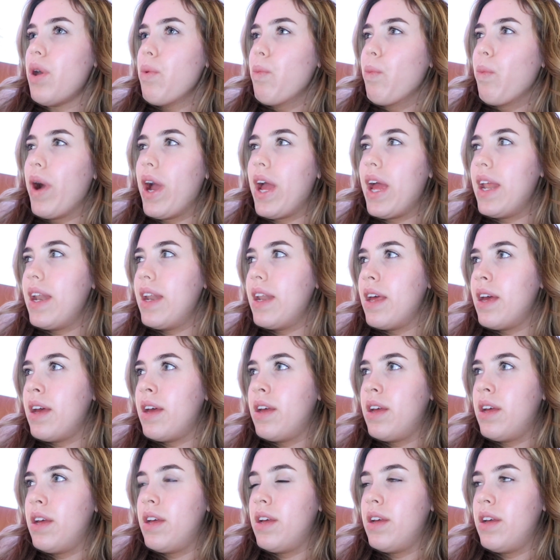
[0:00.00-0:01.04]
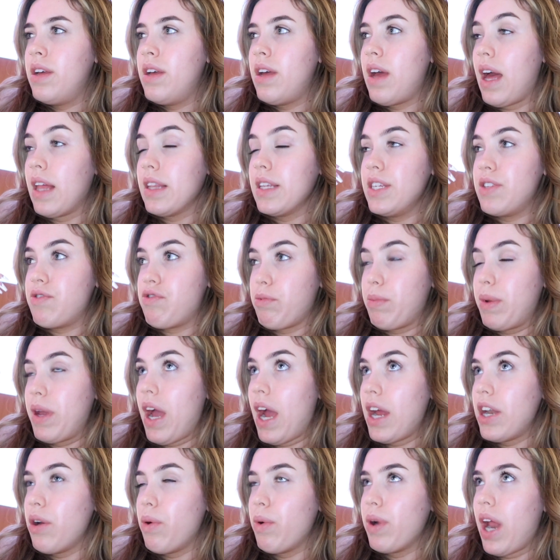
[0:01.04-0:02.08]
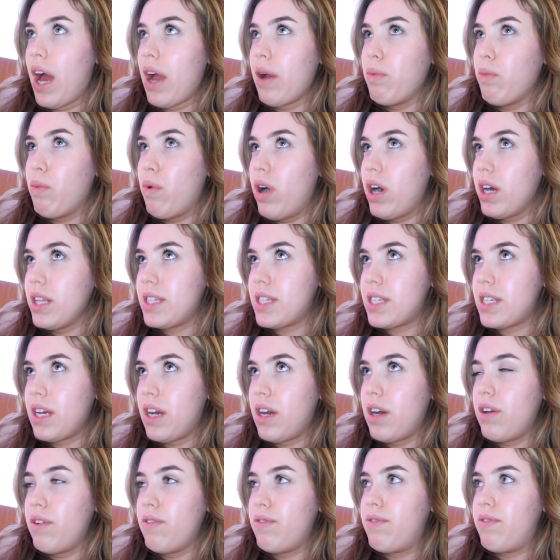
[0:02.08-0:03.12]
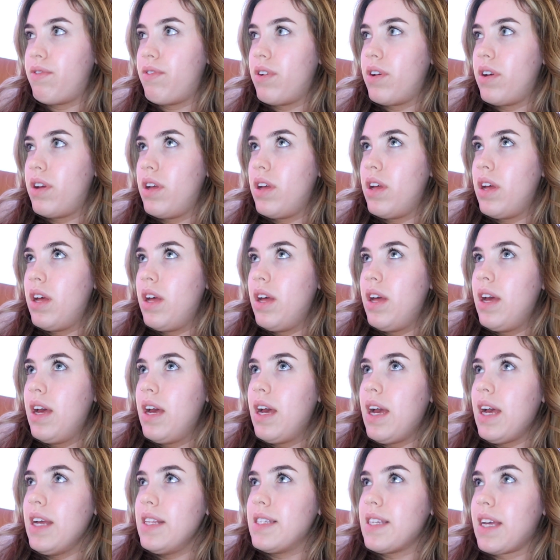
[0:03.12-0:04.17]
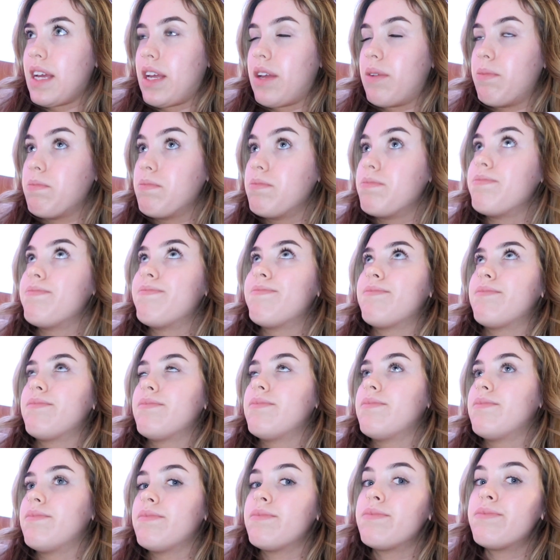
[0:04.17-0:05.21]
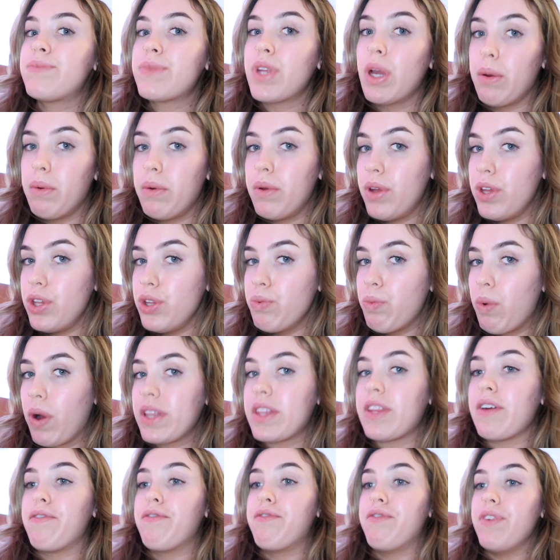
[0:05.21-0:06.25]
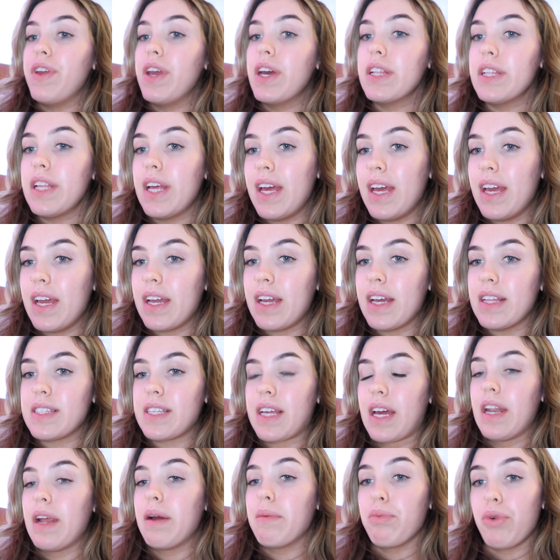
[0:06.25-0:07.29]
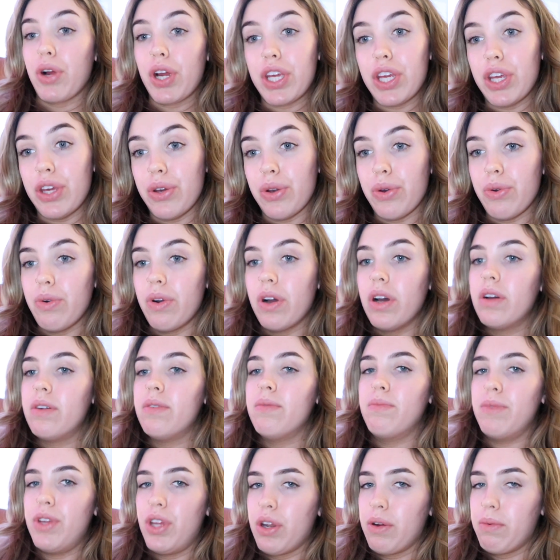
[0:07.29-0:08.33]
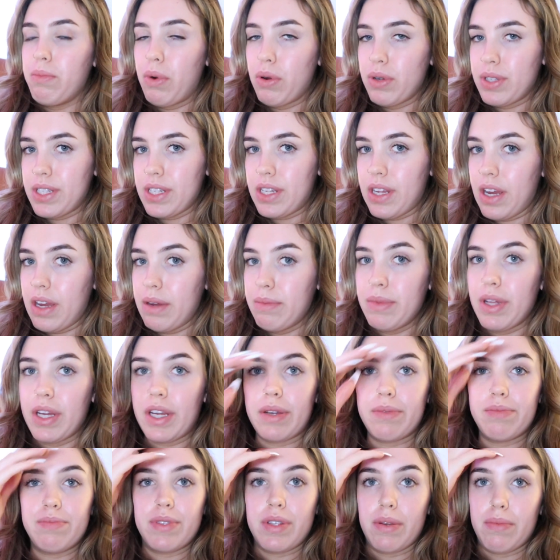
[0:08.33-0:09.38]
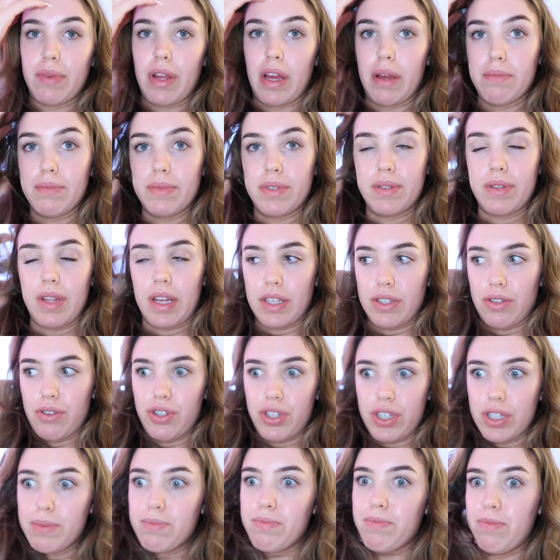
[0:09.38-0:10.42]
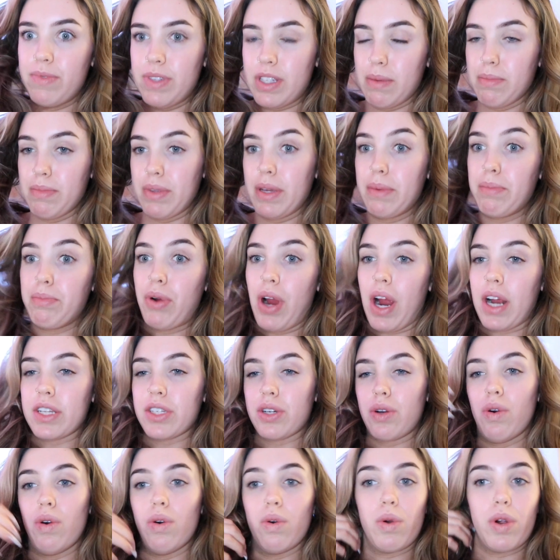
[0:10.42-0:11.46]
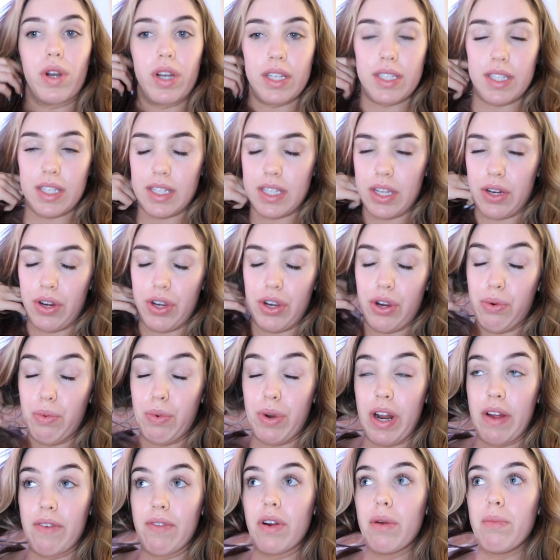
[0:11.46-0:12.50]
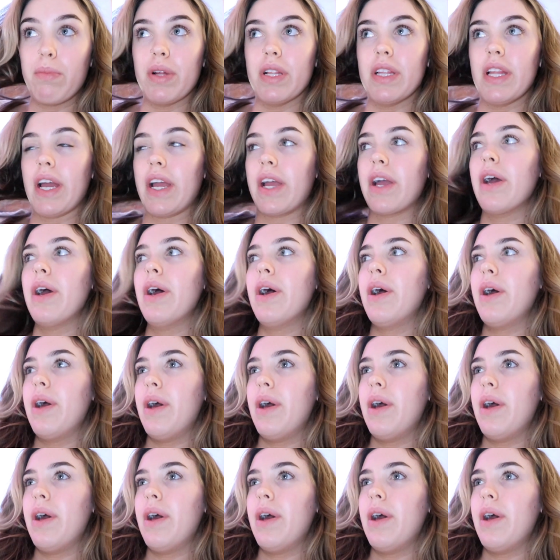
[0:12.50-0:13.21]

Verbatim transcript: when at least for me, I know when I want stuff, it's like you want the feeling it's gonna bring you, you know, most of the time. Like sometimes things are just simply practical or necessary or whatever, but like